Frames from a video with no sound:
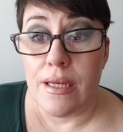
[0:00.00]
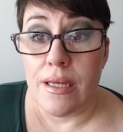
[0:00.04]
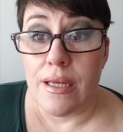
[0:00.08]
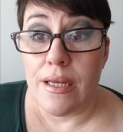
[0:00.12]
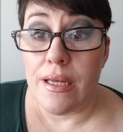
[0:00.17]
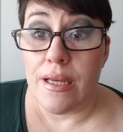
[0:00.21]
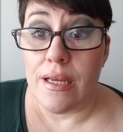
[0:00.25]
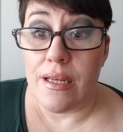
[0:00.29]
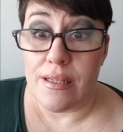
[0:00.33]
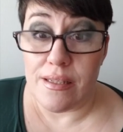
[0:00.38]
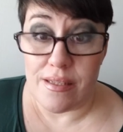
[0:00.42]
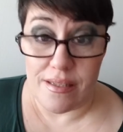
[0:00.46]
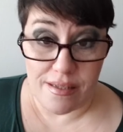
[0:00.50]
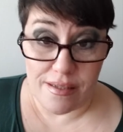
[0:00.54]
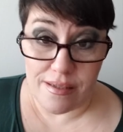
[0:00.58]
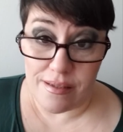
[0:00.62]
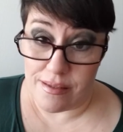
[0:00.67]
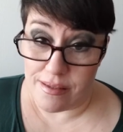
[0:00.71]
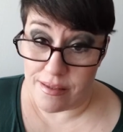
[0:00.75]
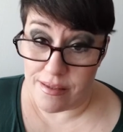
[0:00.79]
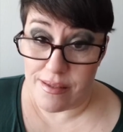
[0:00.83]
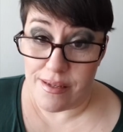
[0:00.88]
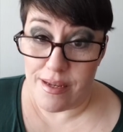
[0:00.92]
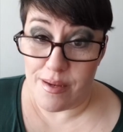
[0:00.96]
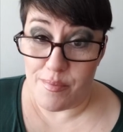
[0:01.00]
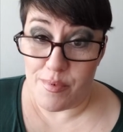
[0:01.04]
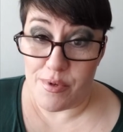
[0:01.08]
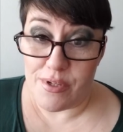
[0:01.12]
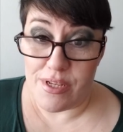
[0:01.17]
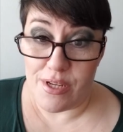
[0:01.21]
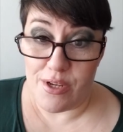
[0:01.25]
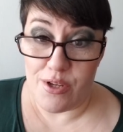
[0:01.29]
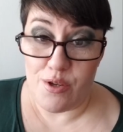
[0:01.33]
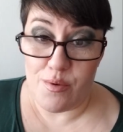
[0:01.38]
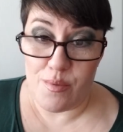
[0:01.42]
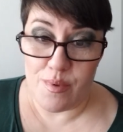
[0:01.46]
It's 68%
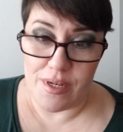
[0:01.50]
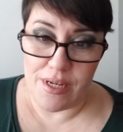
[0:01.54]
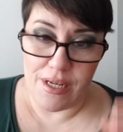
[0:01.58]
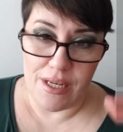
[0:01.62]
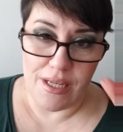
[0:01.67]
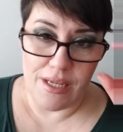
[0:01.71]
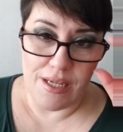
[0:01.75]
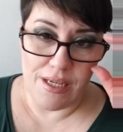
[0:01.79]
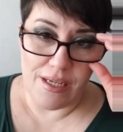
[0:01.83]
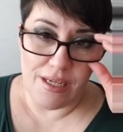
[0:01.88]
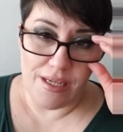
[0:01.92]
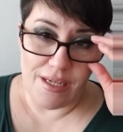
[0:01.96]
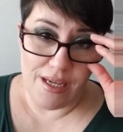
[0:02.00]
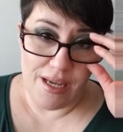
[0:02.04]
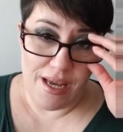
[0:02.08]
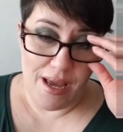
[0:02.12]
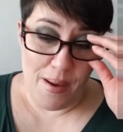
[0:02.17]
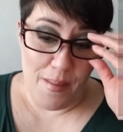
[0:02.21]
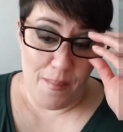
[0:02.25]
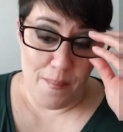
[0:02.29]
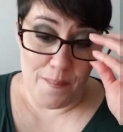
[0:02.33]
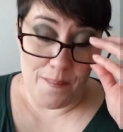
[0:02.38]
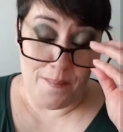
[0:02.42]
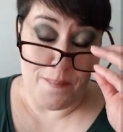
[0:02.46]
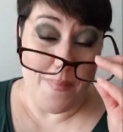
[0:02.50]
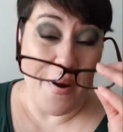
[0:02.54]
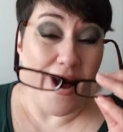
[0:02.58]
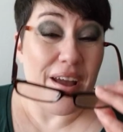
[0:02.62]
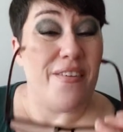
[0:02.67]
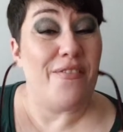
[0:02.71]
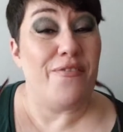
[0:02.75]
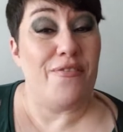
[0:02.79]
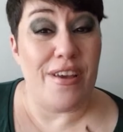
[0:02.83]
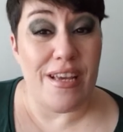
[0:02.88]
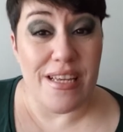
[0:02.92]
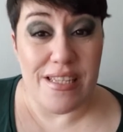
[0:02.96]
humidity. My
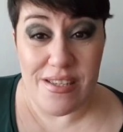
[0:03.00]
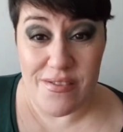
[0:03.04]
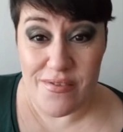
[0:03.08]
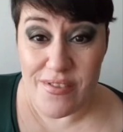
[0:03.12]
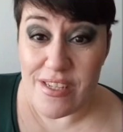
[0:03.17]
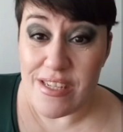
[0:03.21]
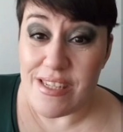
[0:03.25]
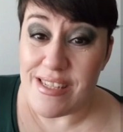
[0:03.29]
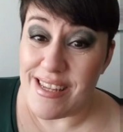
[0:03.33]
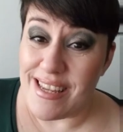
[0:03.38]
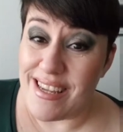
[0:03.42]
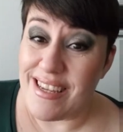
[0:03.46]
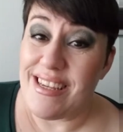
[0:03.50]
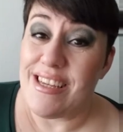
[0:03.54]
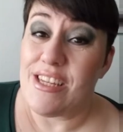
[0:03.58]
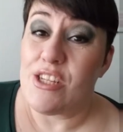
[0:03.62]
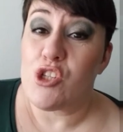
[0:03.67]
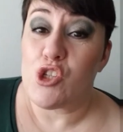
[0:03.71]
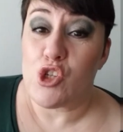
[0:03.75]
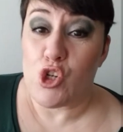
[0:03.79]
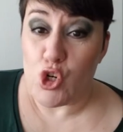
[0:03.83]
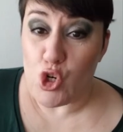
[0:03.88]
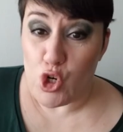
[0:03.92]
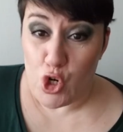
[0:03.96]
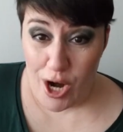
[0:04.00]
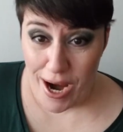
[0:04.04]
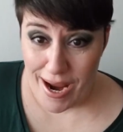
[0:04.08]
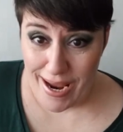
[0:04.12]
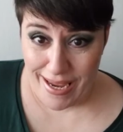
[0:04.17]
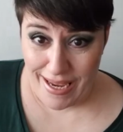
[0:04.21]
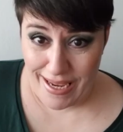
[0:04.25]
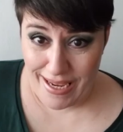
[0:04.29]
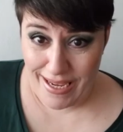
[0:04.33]
face feels like it's cracking.